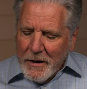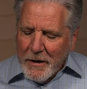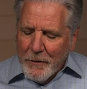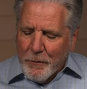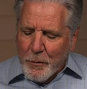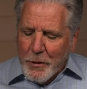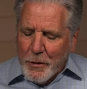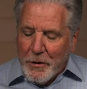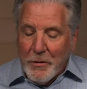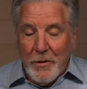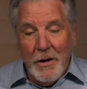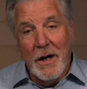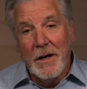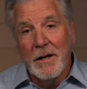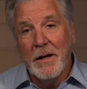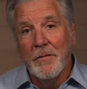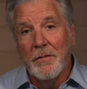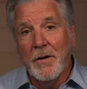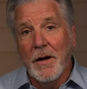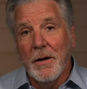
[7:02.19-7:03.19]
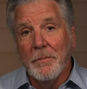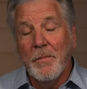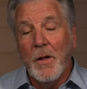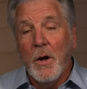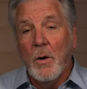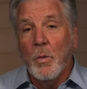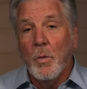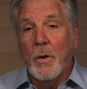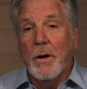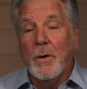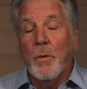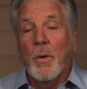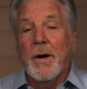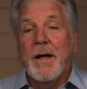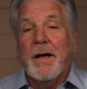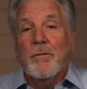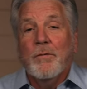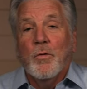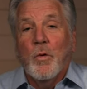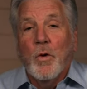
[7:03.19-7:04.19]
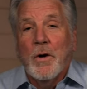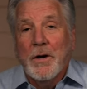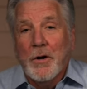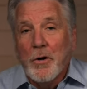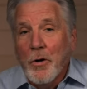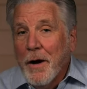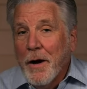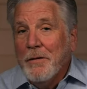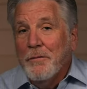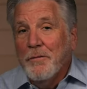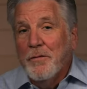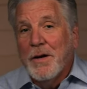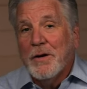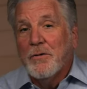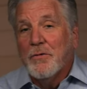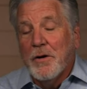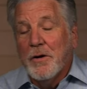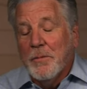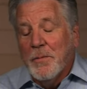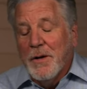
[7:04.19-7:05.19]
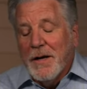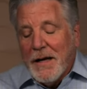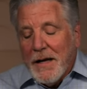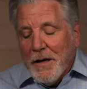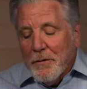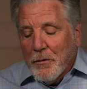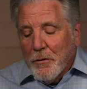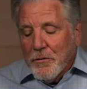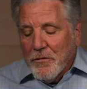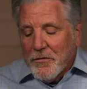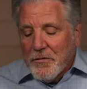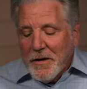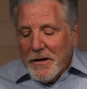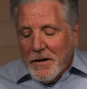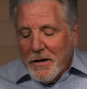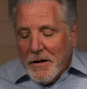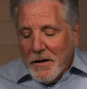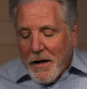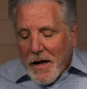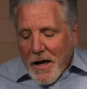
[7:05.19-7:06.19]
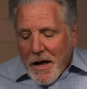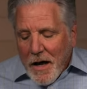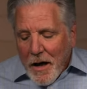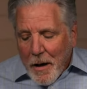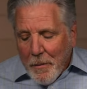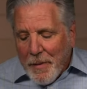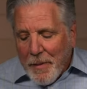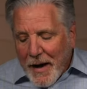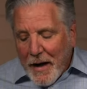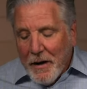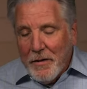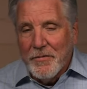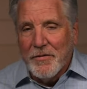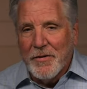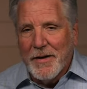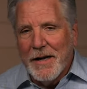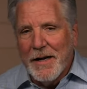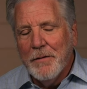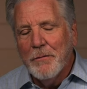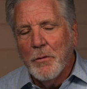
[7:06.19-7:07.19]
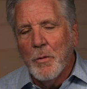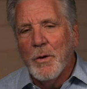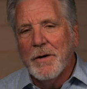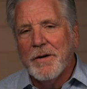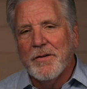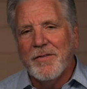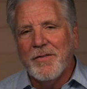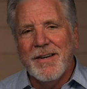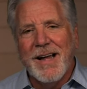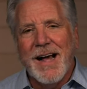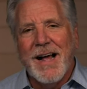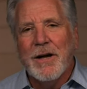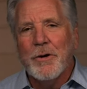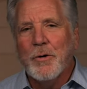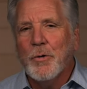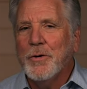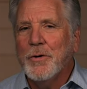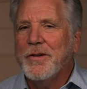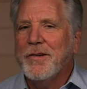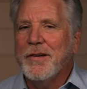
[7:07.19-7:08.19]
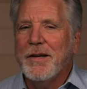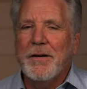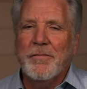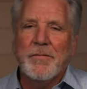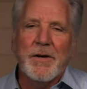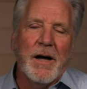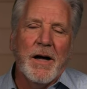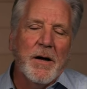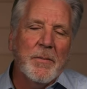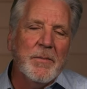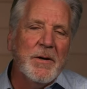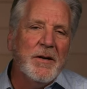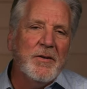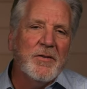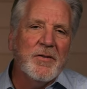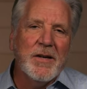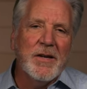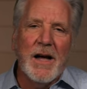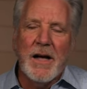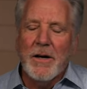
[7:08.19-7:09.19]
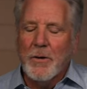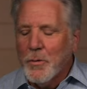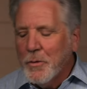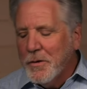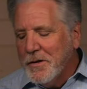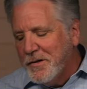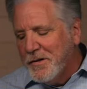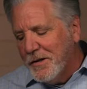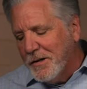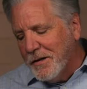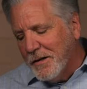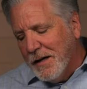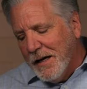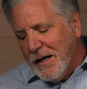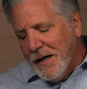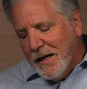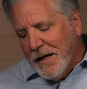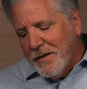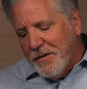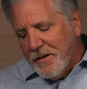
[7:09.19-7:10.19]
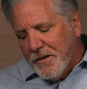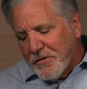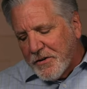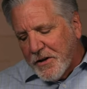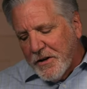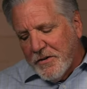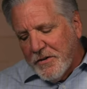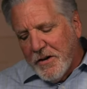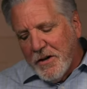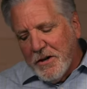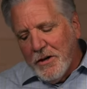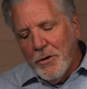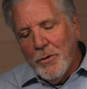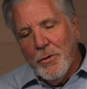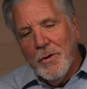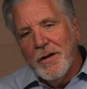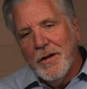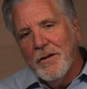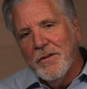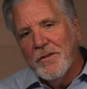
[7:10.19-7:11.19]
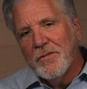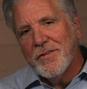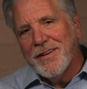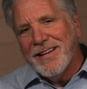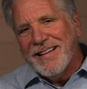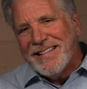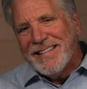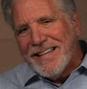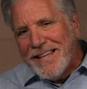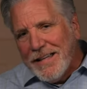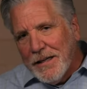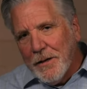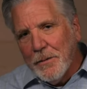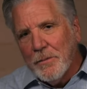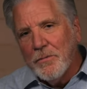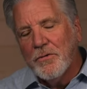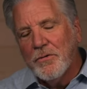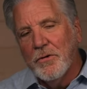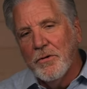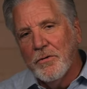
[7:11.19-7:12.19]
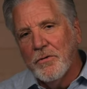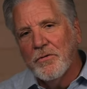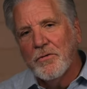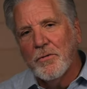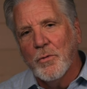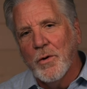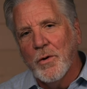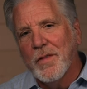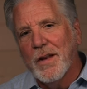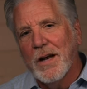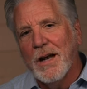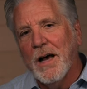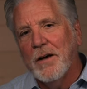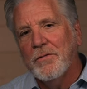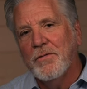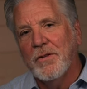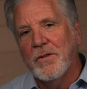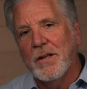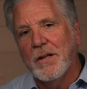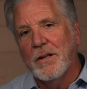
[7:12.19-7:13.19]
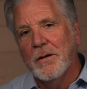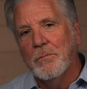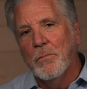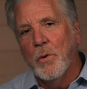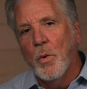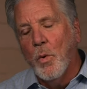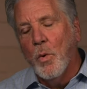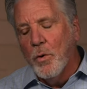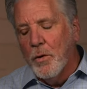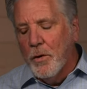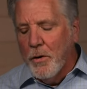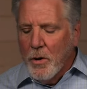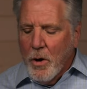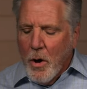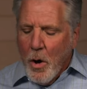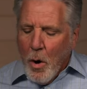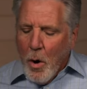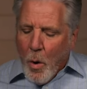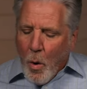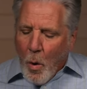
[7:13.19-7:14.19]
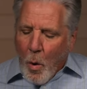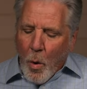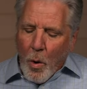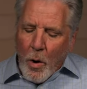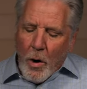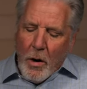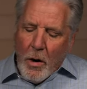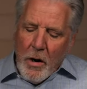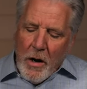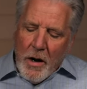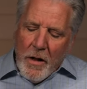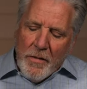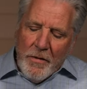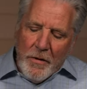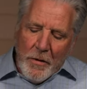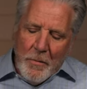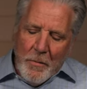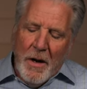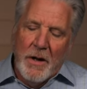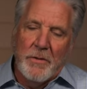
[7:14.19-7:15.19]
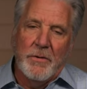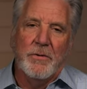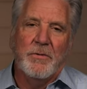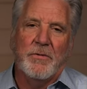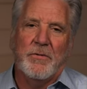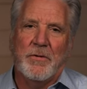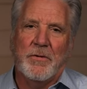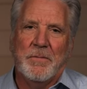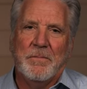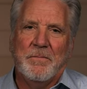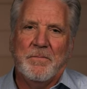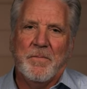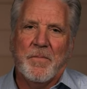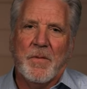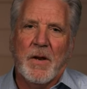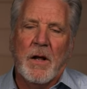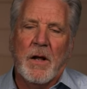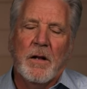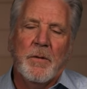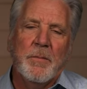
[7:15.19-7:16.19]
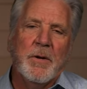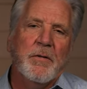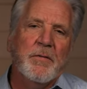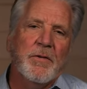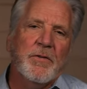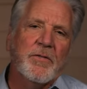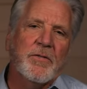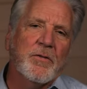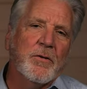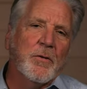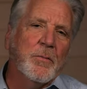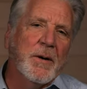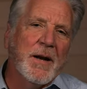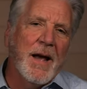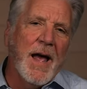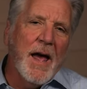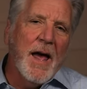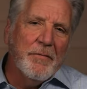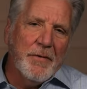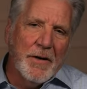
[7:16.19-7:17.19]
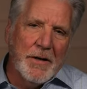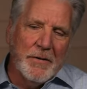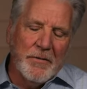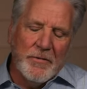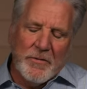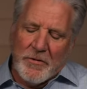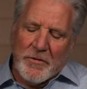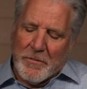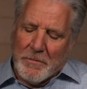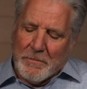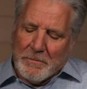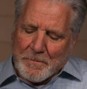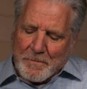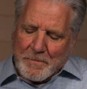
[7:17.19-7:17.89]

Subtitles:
if we do not give up." We have won a great victory, but evil still abounds. The evil one is not going to give up. He's not going to discontinue his attempts to destroy the lives of the unborn or their mothers. Let me give you just a little bit of evidence